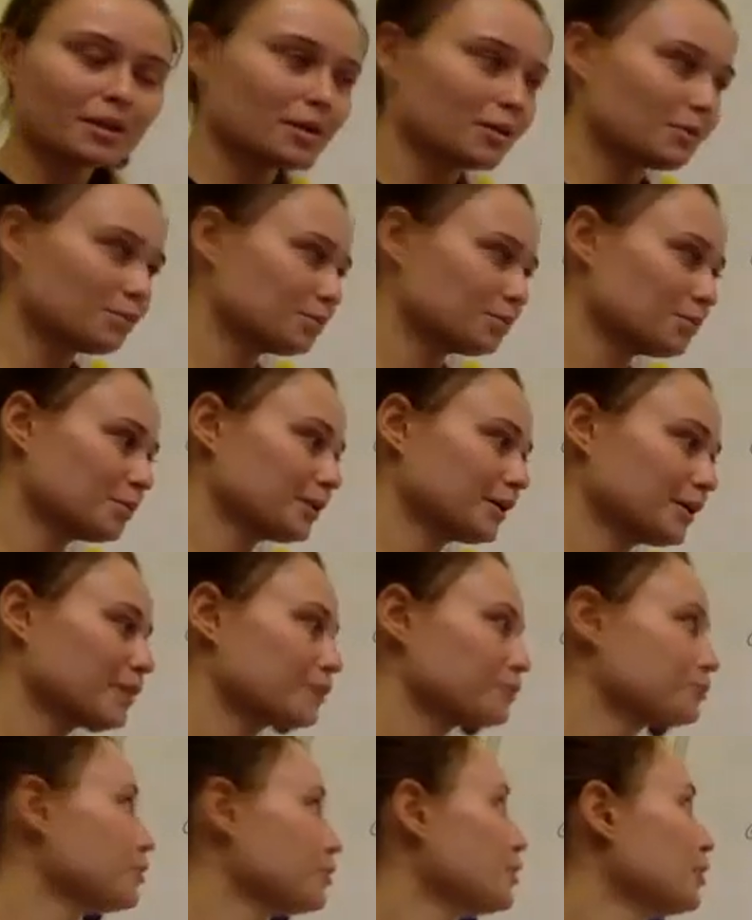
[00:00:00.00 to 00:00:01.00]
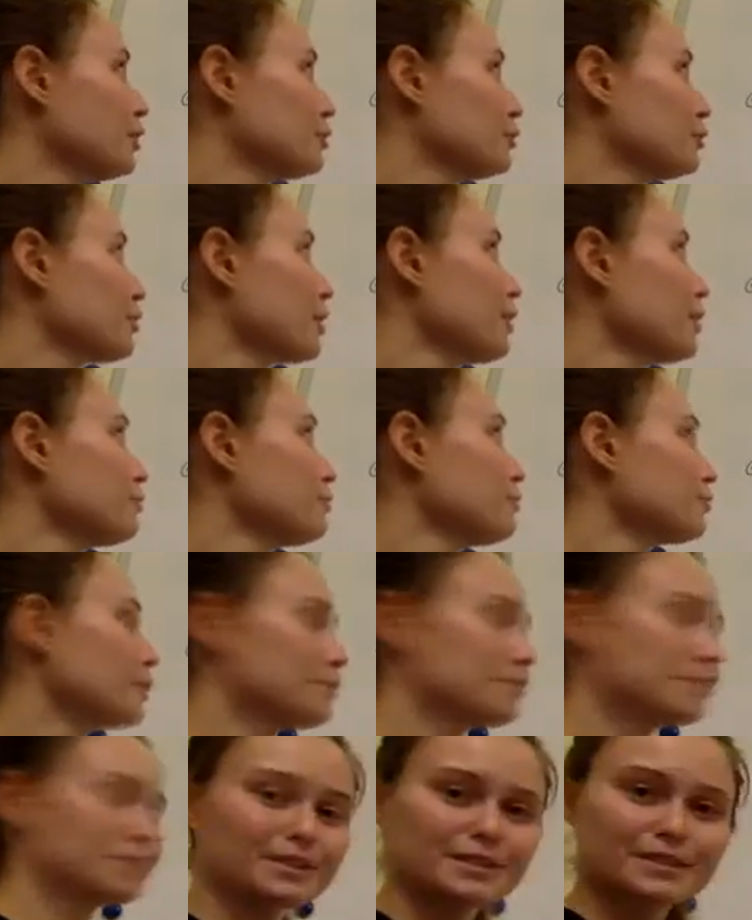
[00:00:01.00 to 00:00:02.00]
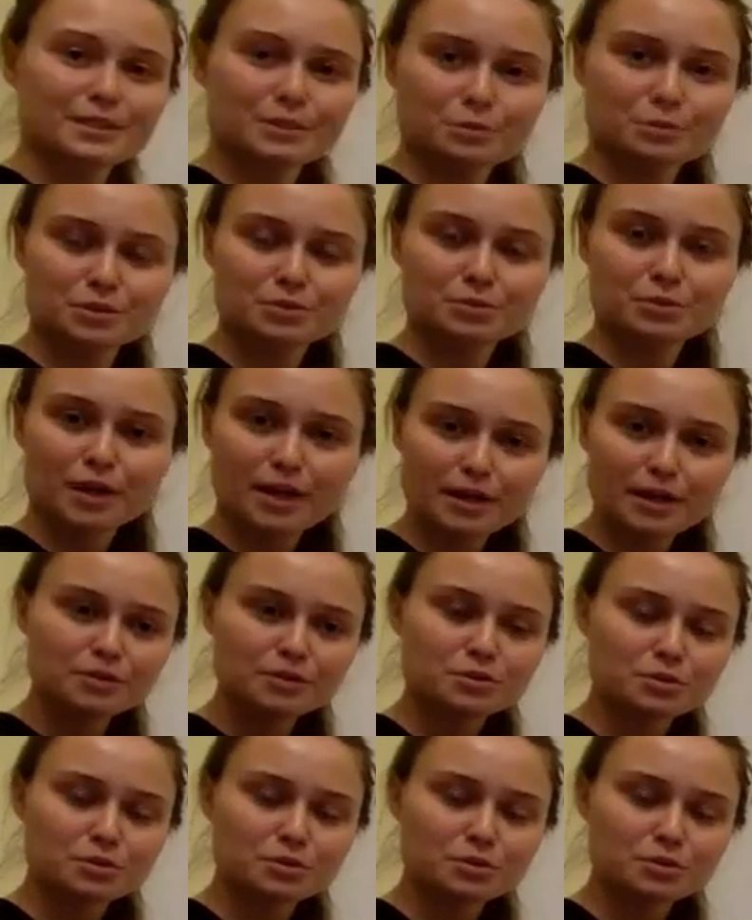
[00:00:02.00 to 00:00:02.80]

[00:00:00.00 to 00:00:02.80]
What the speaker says: If we will have 5 families with 1,